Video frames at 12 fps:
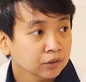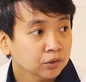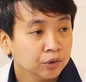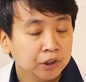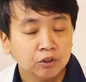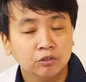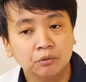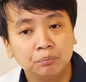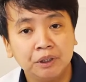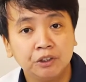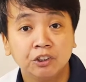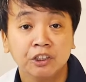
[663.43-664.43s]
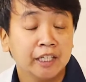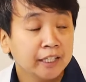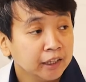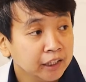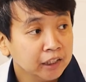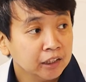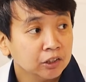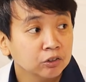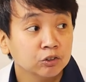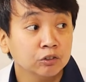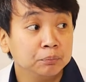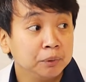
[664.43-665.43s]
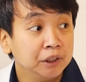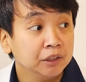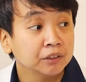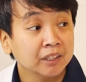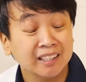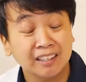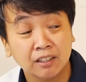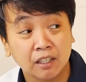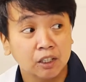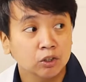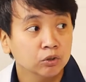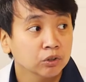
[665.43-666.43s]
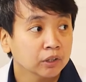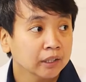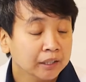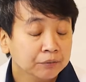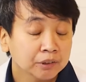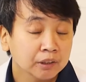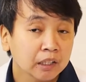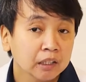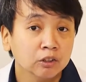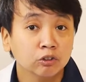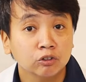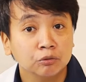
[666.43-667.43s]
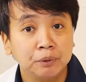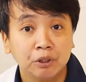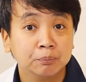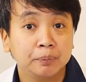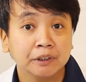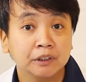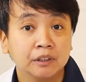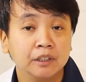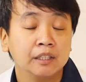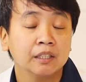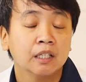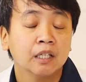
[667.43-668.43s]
So it could be genetic, it could be secondary to your lifestyle, mm-hmm. it could be obesity.